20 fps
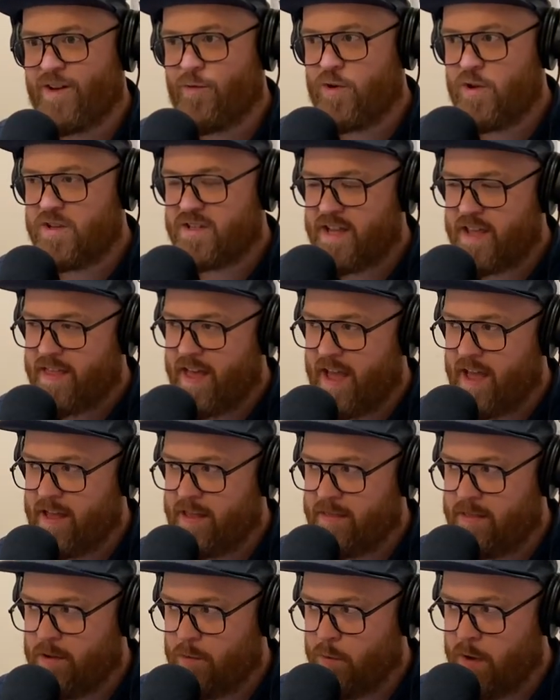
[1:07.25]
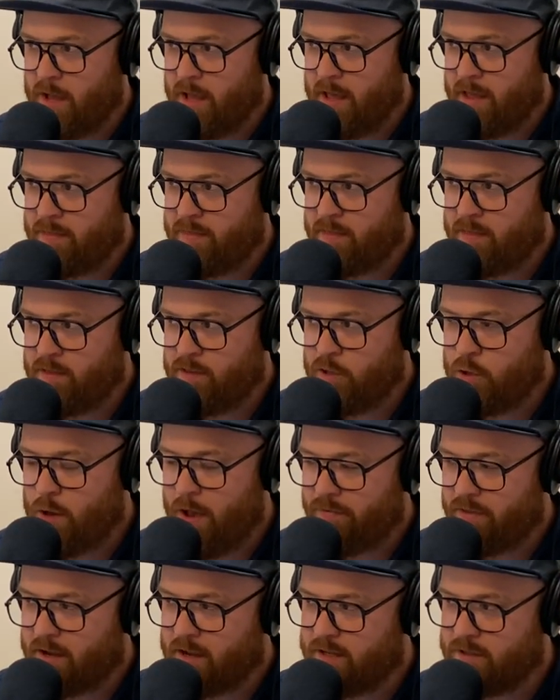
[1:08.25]
When you say that, and do you
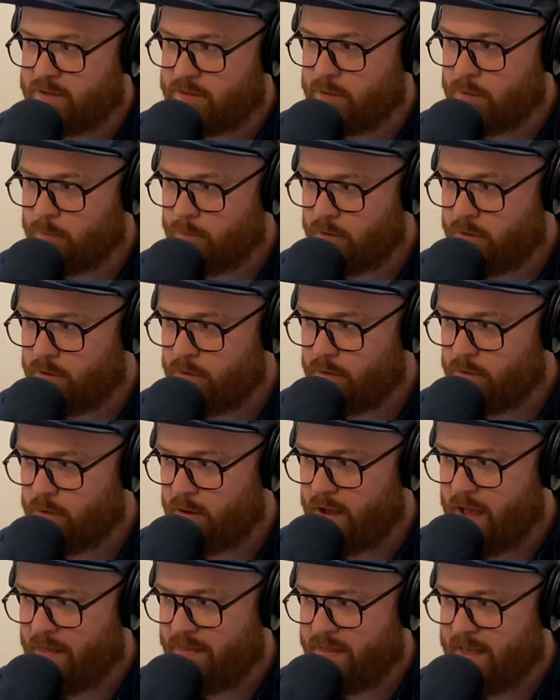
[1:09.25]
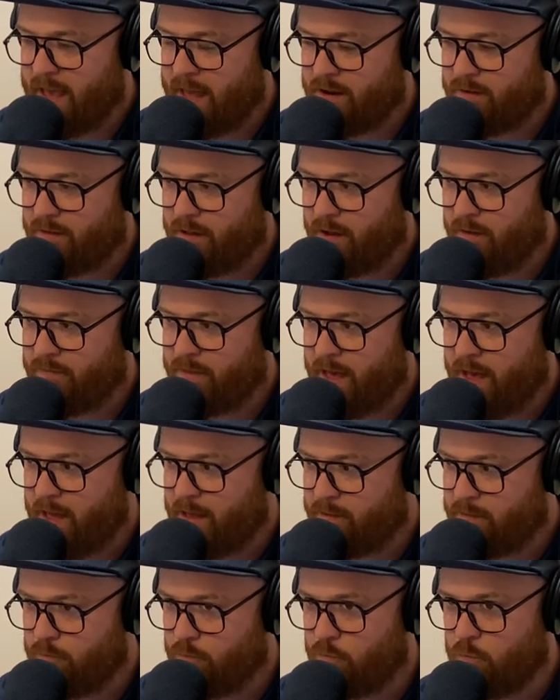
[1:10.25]
have the consumer at the end of
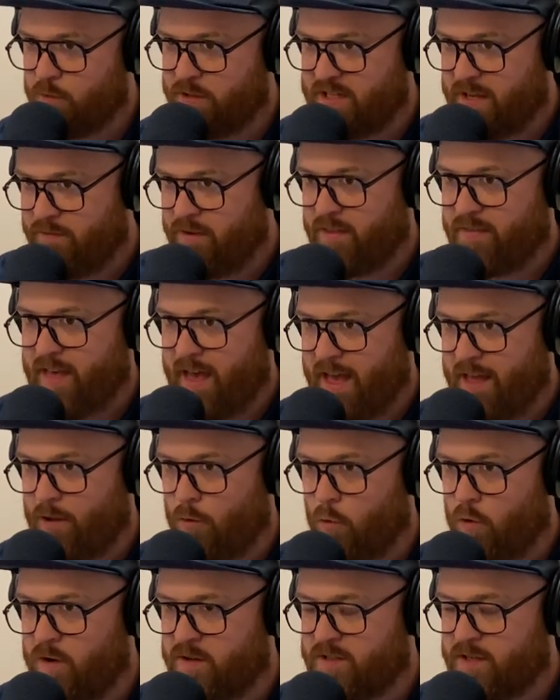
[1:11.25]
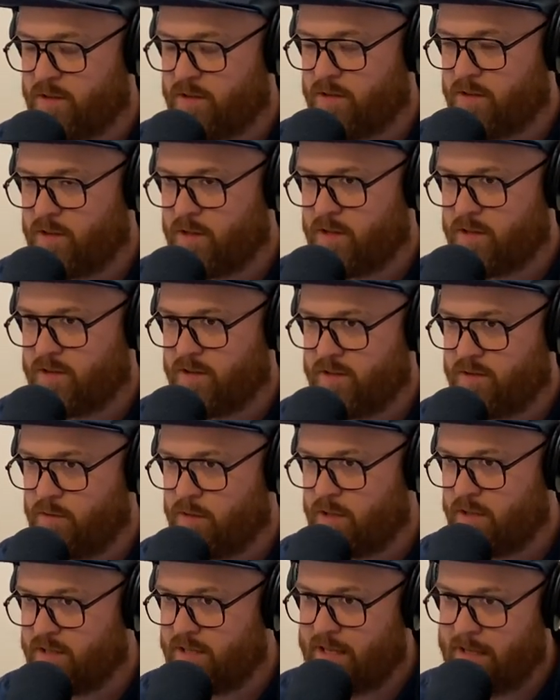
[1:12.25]
that, receiving that, or is it
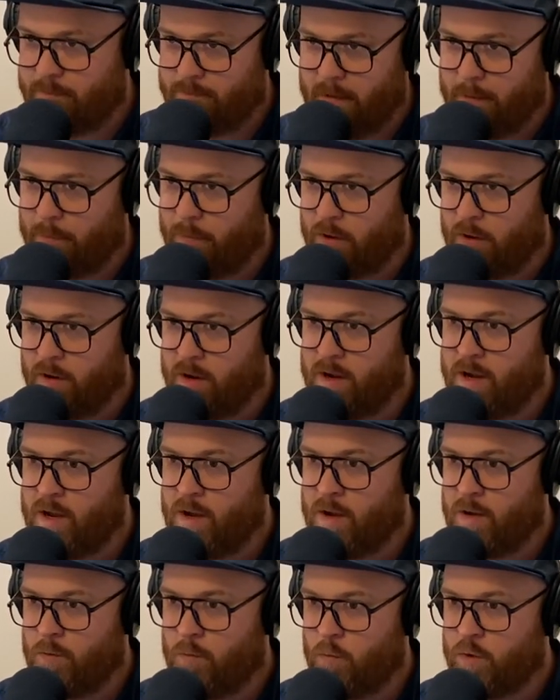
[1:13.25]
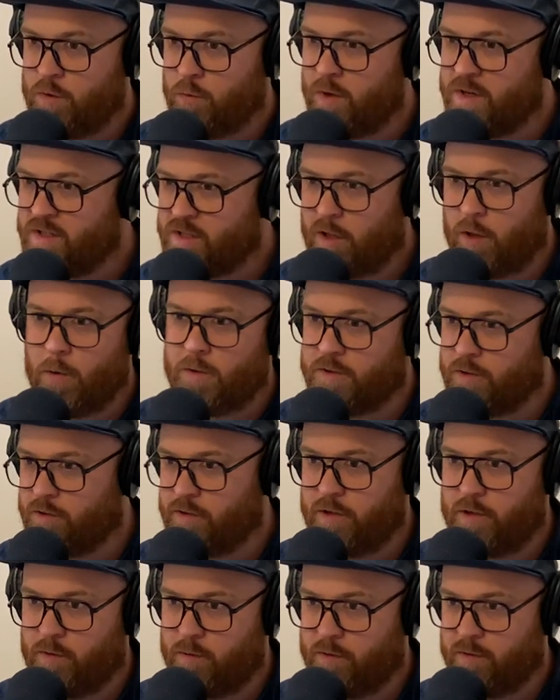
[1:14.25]
the team member? Which one's closer
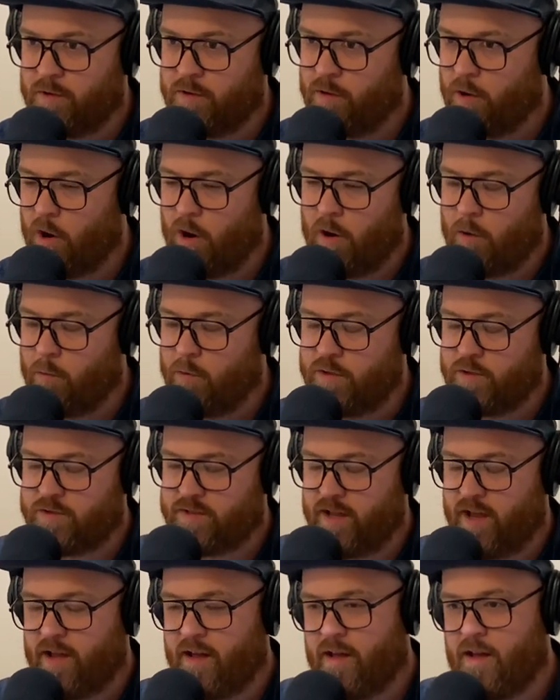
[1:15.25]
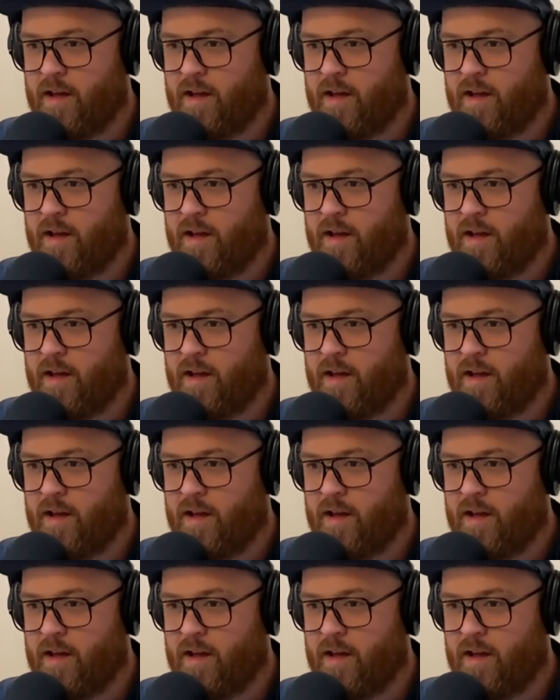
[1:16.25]
to you in your heart, would you say?